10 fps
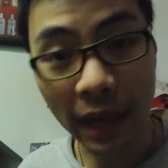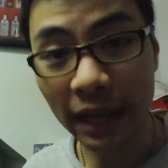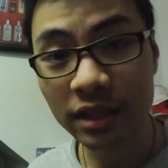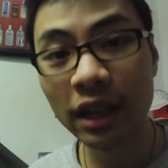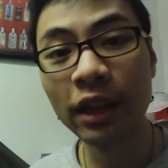
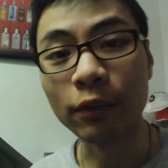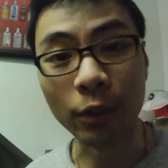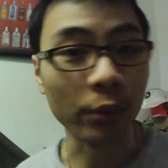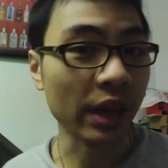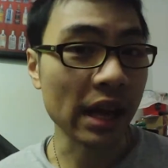Mask
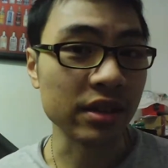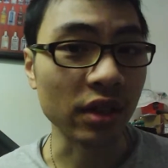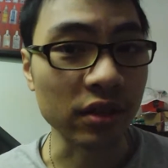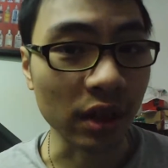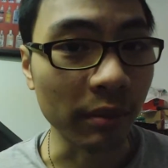for 3DS
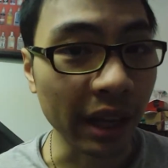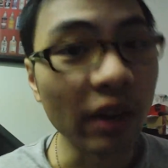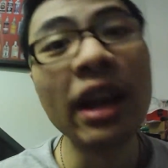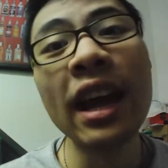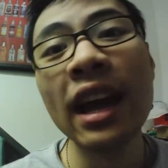is also coming
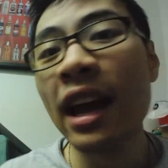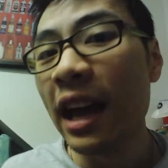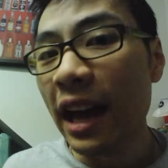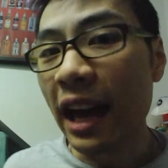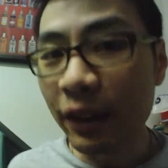out.
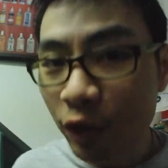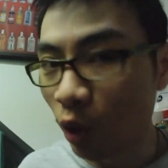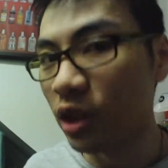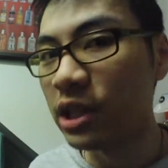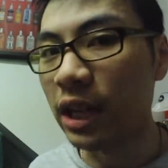And of
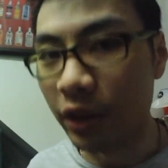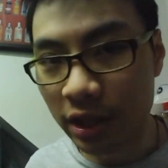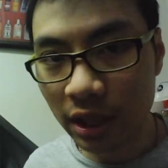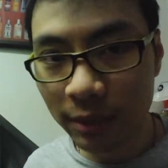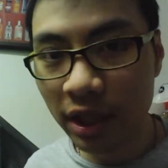course, there
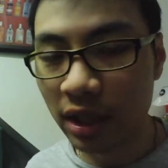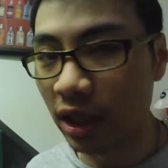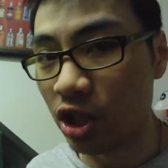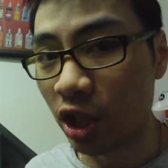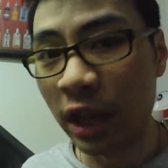is a limited
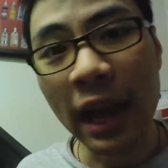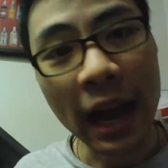edition.